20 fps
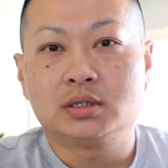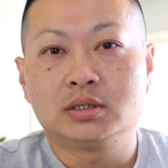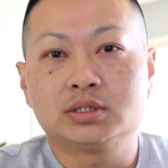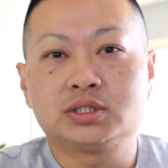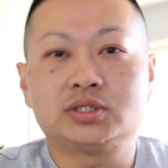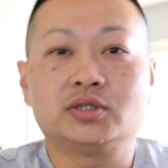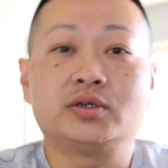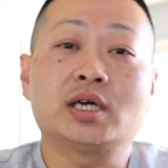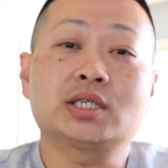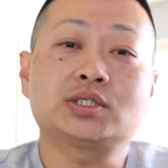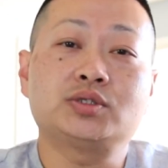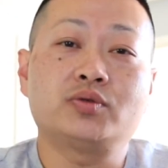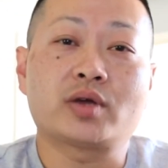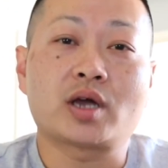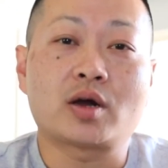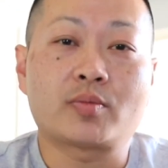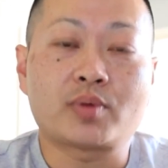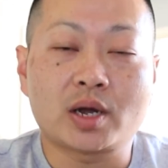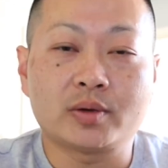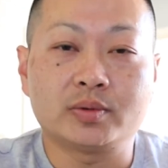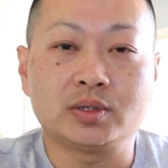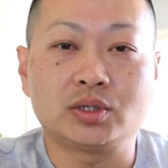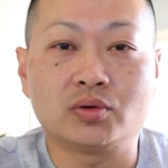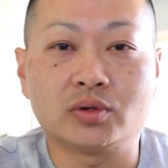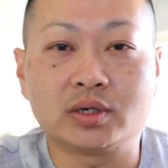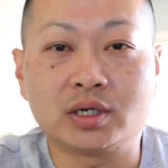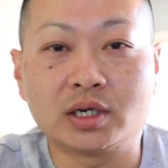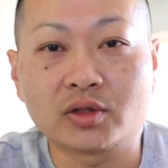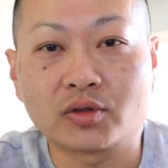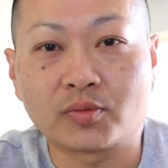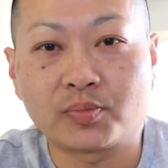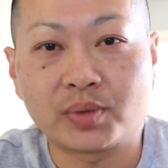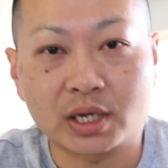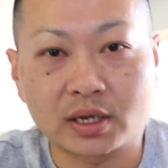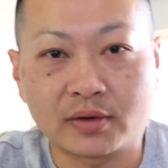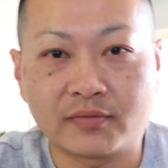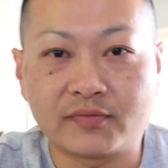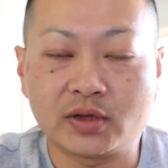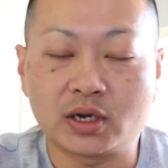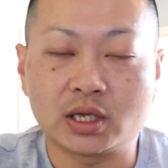So next week I'll probably be doing another
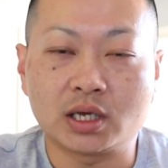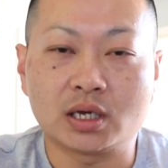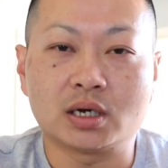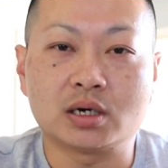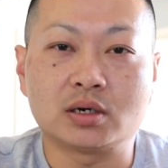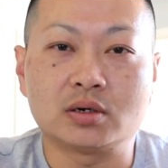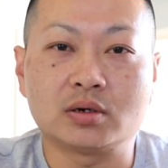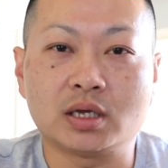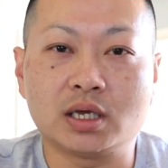pickup video